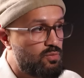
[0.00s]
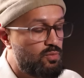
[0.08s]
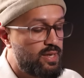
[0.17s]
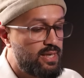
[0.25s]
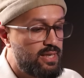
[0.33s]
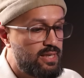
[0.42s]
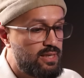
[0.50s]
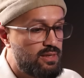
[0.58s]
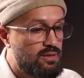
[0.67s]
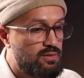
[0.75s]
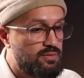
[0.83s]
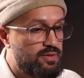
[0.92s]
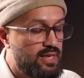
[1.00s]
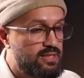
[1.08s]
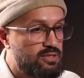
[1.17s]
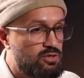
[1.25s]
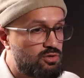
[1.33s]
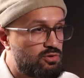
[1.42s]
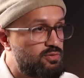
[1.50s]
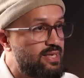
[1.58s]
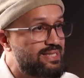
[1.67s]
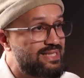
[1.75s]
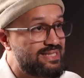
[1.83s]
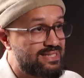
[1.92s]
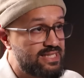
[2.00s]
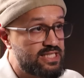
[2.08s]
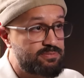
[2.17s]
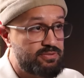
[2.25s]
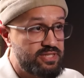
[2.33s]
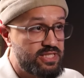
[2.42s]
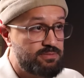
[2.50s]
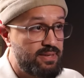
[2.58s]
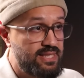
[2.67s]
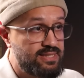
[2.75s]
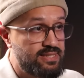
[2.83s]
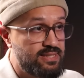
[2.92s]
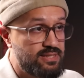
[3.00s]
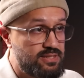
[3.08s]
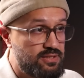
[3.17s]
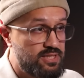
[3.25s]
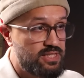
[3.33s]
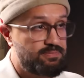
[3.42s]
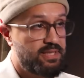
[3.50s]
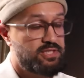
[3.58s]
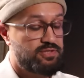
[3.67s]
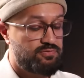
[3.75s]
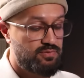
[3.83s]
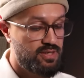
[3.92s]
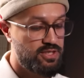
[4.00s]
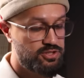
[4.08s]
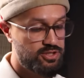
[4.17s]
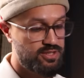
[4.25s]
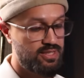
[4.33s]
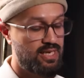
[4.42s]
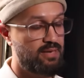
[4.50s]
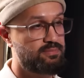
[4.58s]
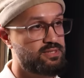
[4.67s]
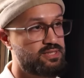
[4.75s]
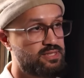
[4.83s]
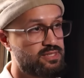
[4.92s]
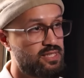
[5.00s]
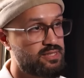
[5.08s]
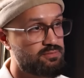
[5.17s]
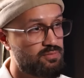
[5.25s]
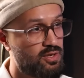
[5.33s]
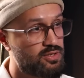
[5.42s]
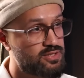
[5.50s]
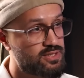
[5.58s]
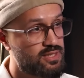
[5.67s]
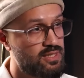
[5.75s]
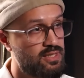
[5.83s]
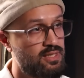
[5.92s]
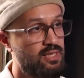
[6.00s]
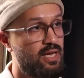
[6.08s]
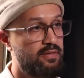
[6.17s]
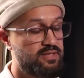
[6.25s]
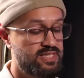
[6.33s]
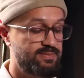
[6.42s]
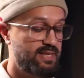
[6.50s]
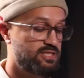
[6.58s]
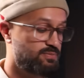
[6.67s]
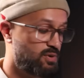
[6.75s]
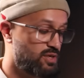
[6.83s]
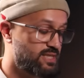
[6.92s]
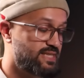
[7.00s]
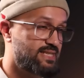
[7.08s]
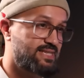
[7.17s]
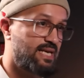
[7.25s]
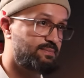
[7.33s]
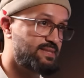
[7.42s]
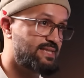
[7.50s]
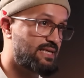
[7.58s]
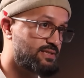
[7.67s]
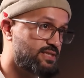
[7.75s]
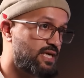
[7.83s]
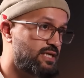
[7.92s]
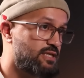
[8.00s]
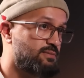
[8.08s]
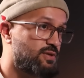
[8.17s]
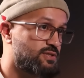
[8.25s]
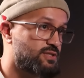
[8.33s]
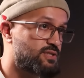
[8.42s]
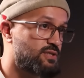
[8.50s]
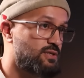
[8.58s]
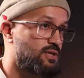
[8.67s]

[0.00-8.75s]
We then create these disparate spaces. So the space of religion happens inside the mosque and the space of politics happens outside of the mosque.